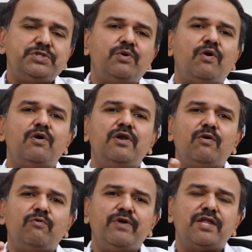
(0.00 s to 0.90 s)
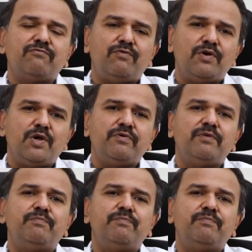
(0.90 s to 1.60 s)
should always follow a